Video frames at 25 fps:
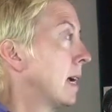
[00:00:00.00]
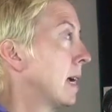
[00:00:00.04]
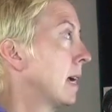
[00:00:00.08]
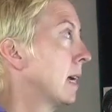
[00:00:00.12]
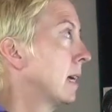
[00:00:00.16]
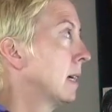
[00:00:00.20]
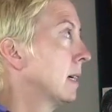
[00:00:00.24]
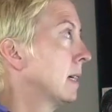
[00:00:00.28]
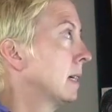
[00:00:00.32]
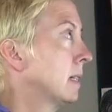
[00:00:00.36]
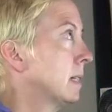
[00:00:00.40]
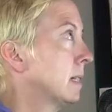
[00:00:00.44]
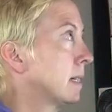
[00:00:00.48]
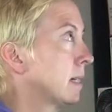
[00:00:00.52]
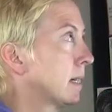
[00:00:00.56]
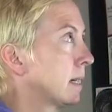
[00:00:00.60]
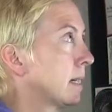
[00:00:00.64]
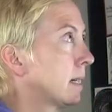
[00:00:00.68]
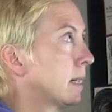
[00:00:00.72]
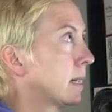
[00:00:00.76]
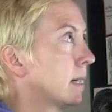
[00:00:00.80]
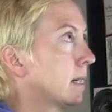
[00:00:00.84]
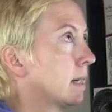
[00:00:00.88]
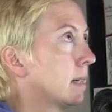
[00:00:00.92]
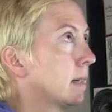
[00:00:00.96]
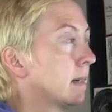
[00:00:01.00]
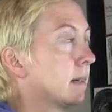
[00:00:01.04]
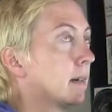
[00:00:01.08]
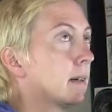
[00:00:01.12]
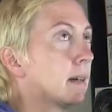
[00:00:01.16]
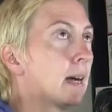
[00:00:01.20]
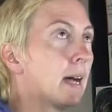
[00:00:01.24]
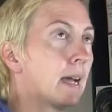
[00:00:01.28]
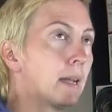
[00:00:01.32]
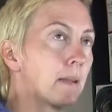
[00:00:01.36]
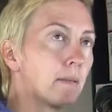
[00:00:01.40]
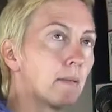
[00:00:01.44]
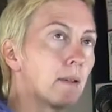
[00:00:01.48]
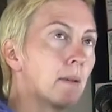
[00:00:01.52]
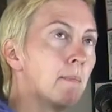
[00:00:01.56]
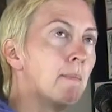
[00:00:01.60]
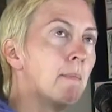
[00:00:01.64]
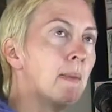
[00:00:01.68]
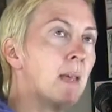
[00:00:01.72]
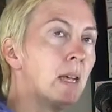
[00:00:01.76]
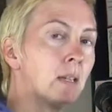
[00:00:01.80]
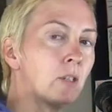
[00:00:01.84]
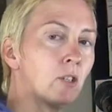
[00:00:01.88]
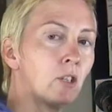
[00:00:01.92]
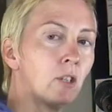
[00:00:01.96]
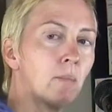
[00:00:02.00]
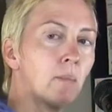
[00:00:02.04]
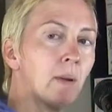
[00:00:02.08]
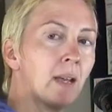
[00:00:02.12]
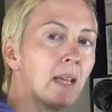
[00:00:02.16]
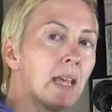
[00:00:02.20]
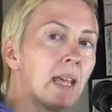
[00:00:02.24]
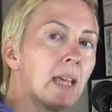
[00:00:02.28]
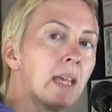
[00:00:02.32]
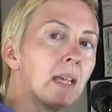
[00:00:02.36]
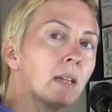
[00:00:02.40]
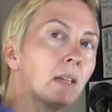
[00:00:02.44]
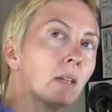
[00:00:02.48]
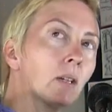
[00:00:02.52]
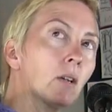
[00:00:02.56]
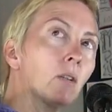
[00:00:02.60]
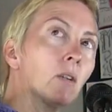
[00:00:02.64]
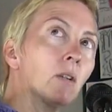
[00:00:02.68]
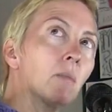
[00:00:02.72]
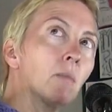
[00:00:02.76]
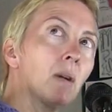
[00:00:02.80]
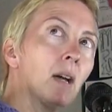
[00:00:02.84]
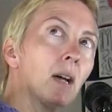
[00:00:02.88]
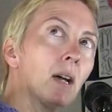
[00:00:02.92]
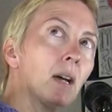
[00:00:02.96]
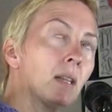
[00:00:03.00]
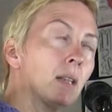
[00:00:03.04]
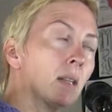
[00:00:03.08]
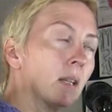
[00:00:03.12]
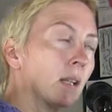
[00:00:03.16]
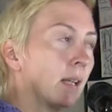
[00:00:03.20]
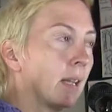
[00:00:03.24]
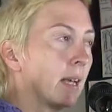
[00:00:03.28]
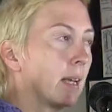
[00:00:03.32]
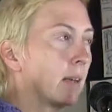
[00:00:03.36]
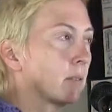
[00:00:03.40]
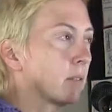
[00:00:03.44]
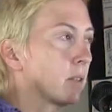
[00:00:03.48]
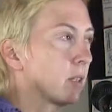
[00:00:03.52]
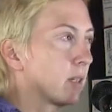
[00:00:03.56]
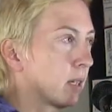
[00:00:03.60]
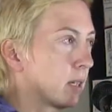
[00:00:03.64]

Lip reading: and I imagined my hand going behind the clouds,